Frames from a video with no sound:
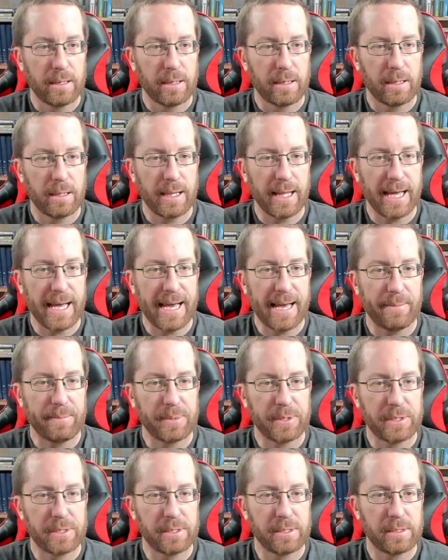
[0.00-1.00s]

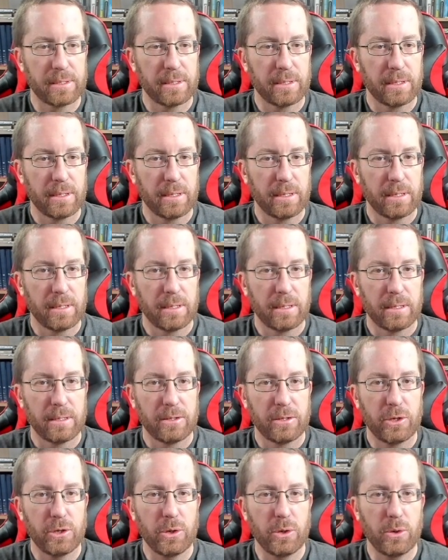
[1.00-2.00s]
Laps,
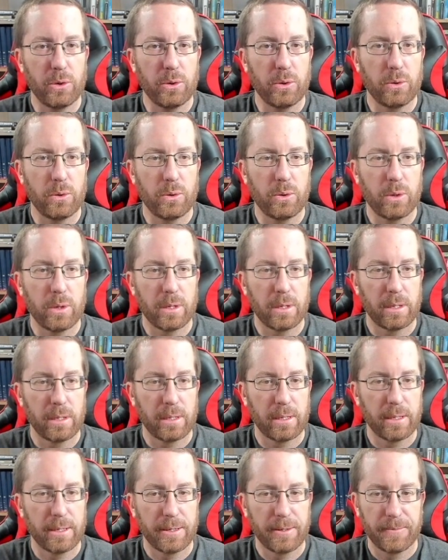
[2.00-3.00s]
2.
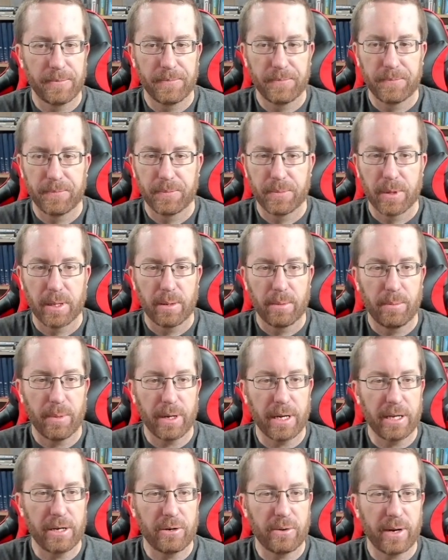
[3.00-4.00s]

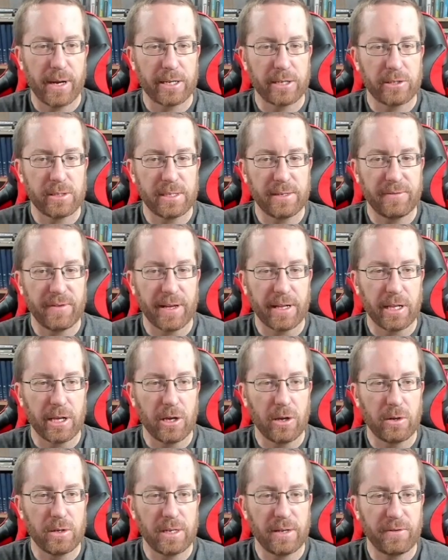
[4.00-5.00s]
Buggy directions, leave that
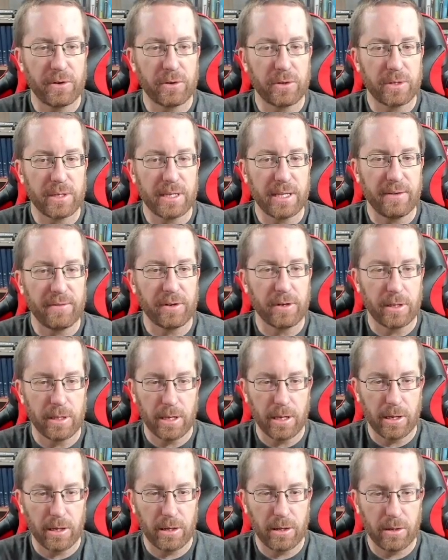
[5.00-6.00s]
alone. Difficulty, leave it
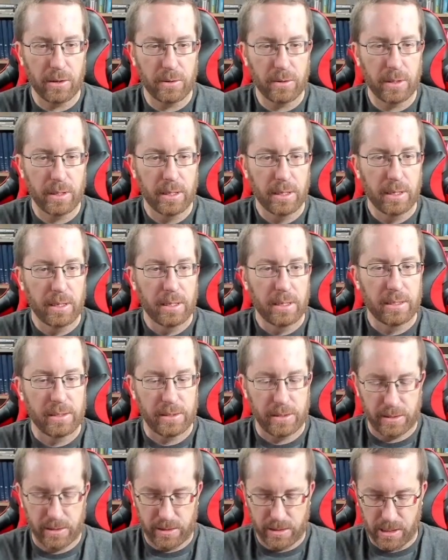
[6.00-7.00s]
alone.
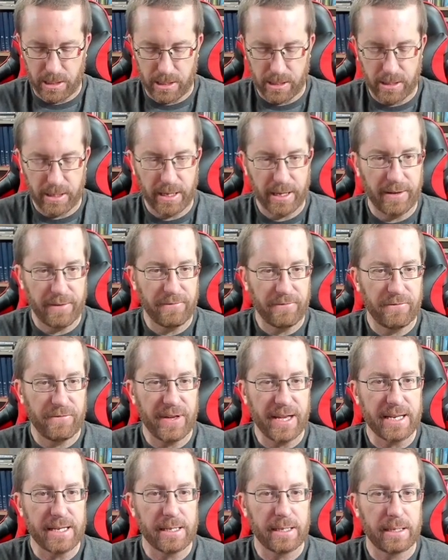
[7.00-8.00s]
Start
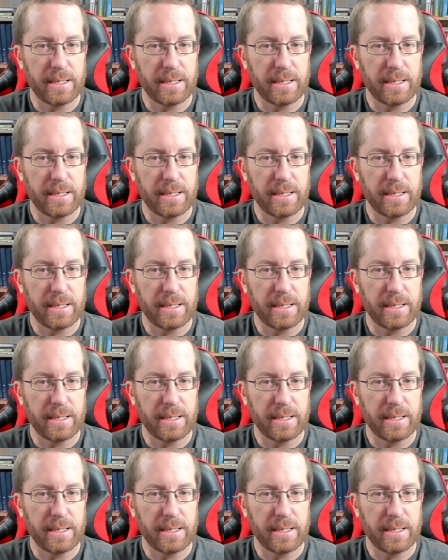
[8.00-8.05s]
event.